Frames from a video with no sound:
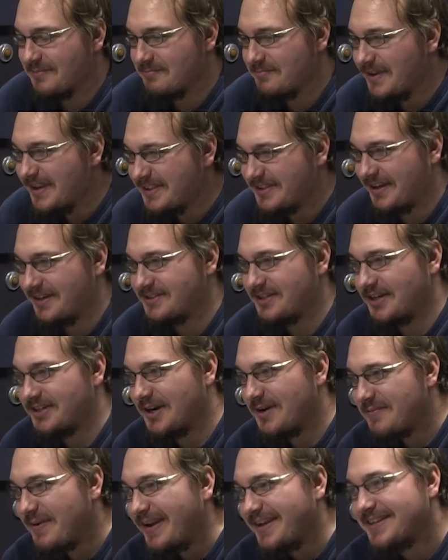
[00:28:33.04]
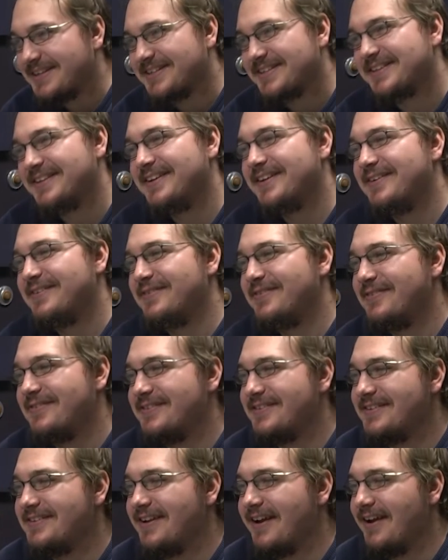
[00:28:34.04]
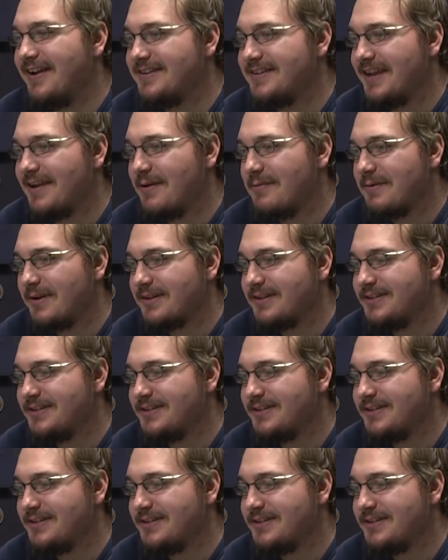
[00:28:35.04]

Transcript: He's not Jar Jar Binks. God damn it!